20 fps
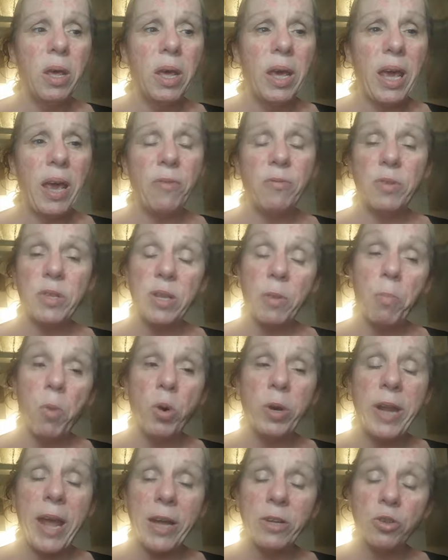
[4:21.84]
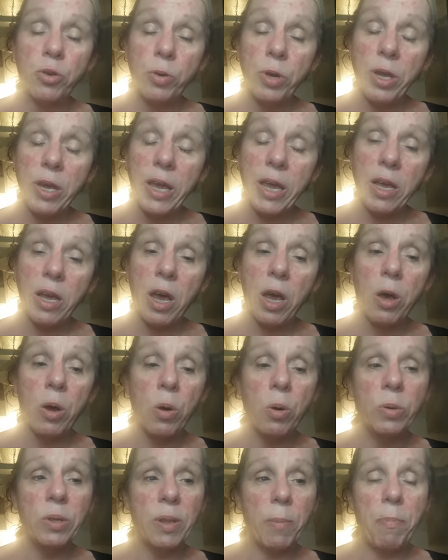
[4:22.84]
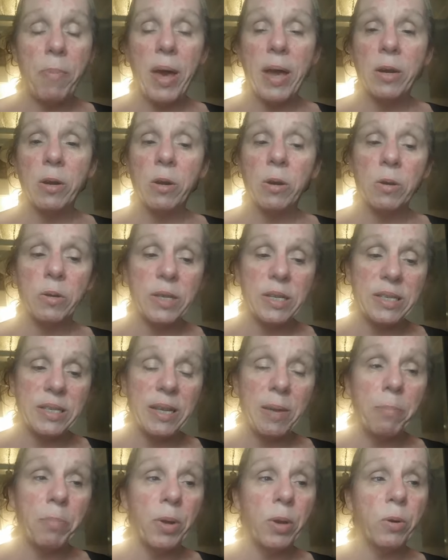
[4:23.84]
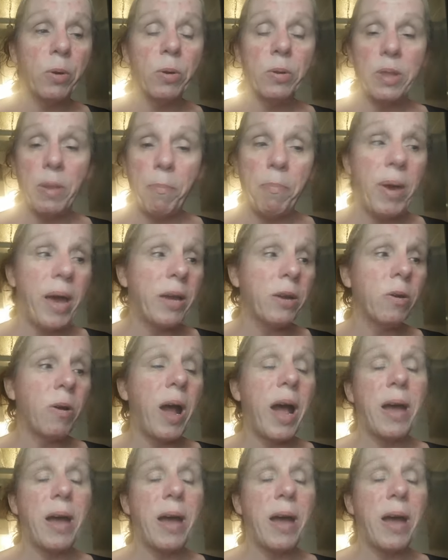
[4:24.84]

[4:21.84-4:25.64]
if the more natural you can go, the better, the simpler, the better.